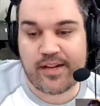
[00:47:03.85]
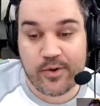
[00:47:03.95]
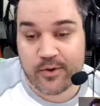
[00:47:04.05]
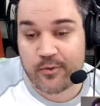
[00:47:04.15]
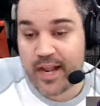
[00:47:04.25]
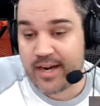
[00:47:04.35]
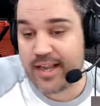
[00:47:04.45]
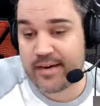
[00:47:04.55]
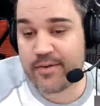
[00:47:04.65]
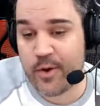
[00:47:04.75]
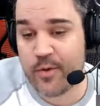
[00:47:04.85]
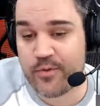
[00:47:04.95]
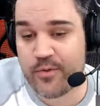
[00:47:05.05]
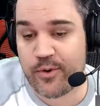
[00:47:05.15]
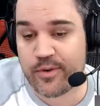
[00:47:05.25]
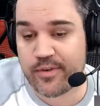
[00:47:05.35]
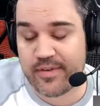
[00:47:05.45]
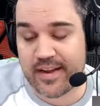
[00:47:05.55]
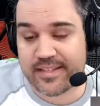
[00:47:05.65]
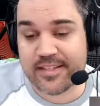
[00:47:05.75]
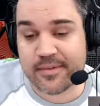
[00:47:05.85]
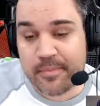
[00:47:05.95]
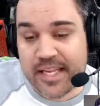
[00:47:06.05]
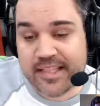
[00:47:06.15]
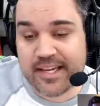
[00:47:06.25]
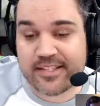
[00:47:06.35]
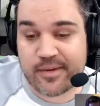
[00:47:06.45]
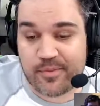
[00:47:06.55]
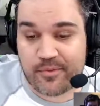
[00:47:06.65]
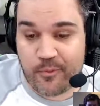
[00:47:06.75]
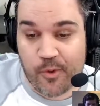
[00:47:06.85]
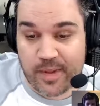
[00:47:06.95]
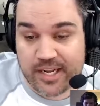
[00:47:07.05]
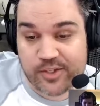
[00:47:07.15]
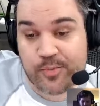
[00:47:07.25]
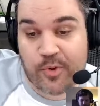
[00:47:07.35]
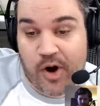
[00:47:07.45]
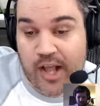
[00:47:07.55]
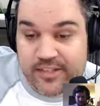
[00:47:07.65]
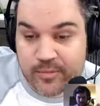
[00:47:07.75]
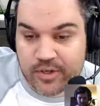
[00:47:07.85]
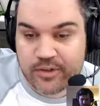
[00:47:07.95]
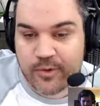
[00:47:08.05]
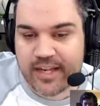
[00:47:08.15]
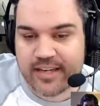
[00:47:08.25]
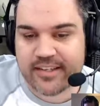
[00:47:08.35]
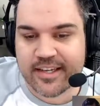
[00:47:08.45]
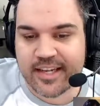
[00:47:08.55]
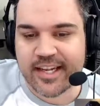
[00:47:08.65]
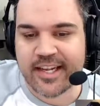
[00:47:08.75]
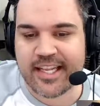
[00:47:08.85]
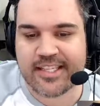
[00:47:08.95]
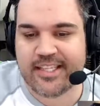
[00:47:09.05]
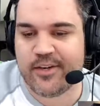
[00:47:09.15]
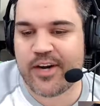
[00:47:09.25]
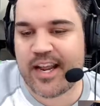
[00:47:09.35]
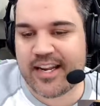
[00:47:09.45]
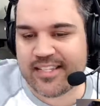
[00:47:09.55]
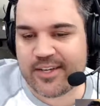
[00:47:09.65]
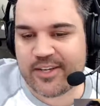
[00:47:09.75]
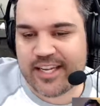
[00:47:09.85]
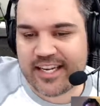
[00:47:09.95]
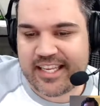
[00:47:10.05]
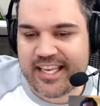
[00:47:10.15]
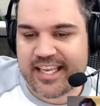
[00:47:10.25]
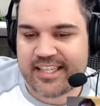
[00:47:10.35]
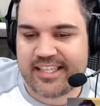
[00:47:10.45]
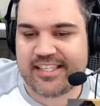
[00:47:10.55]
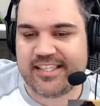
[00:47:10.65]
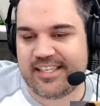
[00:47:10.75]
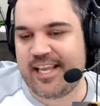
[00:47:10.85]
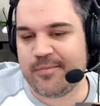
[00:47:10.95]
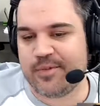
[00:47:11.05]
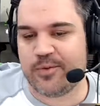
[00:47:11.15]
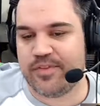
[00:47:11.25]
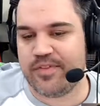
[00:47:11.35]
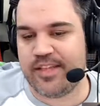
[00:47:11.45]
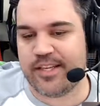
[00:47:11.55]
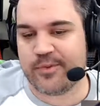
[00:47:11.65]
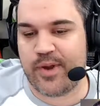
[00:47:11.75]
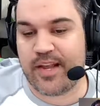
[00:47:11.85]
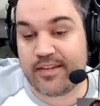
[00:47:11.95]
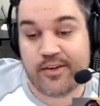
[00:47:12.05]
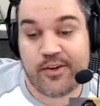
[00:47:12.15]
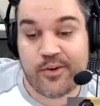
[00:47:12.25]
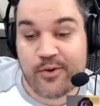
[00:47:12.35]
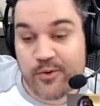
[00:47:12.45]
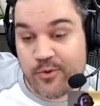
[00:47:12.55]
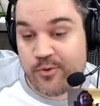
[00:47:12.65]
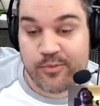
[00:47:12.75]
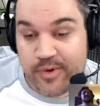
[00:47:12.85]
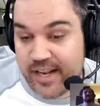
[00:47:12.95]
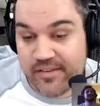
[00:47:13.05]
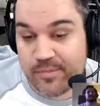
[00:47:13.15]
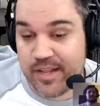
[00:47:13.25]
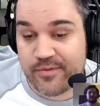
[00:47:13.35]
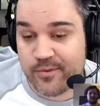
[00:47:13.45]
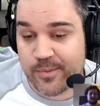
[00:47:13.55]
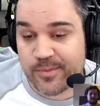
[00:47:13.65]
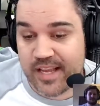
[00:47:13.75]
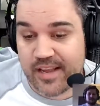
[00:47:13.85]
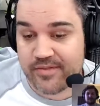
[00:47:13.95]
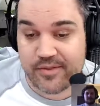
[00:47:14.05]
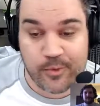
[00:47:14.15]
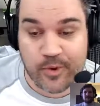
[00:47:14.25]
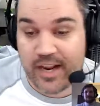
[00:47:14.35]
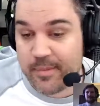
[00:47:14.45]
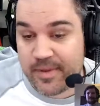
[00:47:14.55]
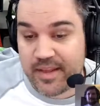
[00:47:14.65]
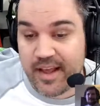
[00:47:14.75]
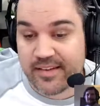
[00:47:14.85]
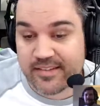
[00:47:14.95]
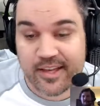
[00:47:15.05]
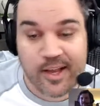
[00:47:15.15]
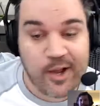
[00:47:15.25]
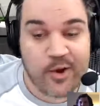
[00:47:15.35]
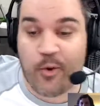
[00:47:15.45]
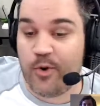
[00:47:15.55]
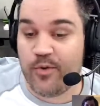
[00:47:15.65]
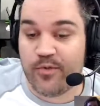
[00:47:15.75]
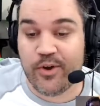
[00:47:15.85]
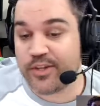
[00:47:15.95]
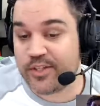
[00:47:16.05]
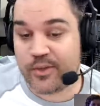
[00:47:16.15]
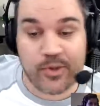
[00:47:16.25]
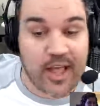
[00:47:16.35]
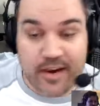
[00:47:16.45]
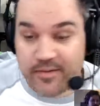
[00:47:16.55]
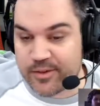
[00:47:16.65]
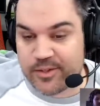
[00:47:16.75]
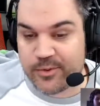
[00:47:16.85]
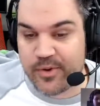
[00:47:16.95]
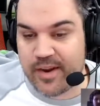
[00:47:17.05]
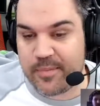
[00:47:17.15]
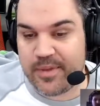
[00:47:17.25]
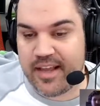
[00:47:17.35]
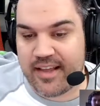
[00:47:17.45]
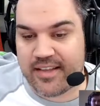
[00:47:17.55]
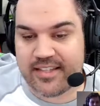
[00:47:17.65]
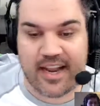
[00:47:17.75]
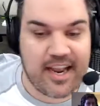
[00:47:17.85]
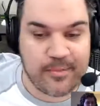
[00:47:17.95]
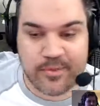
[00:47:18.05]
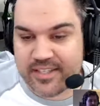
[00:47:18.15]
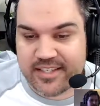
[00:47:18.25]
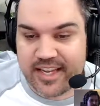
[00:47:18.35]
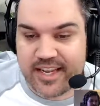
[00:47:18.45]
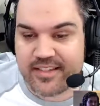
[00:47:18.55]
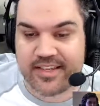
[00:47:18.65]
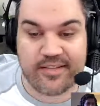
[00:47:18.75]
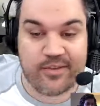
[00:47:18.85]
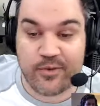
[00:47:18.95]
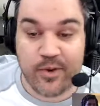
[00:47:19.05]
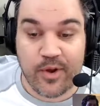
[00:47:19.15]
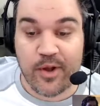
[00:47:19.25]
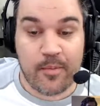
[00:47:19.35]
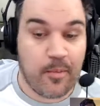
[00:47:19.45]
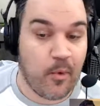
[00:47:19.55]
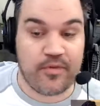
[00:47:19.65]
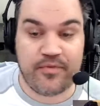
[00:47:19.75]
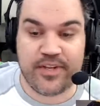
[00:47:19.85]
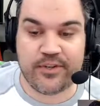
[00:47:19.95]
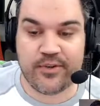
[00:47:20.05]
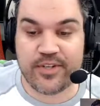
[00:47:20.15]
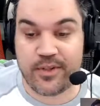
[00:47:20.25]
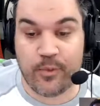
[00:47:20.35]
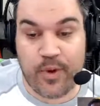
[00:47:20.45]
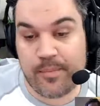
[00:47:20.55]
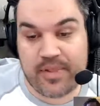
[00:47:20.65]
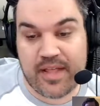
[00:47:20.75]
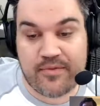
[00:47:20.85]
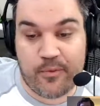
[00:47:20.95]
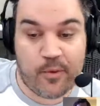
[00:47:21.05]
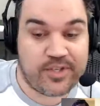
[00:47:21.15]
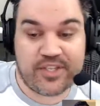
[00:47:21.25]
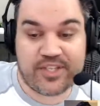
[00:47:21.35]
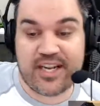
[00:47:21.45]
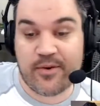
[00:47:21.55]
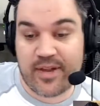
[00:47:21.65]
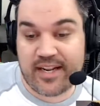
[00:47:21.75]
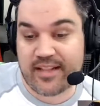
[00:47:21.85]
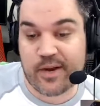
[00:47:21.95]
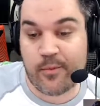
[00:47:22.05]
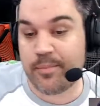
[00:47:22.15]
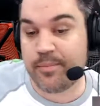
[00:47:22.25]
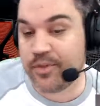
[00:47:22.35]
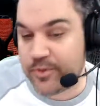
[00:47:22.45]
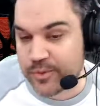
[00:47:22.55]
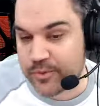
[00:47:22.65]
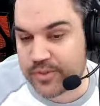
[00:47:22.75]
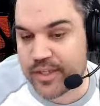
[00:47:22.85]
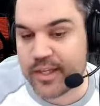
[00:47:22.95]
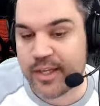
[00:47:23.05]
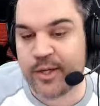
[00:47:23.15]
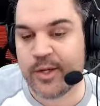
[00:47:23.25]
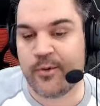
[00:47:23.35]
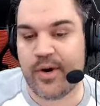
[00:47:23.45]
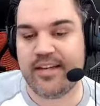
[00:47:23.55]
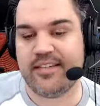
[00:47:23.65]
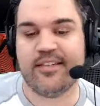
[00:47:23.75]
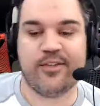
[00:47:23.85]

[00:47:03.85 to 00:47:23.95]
You can write native code for an older device. Doesn't mean that it's going to perform like super awesomer, right? You're not necessarily going to get these same sort of things, right? New native platforms have newer APIs. Cordova hooks to a lot of those newer APIs in a hybrid state that give you more features that the web platform is just now getting, like Web Bluetooth, right?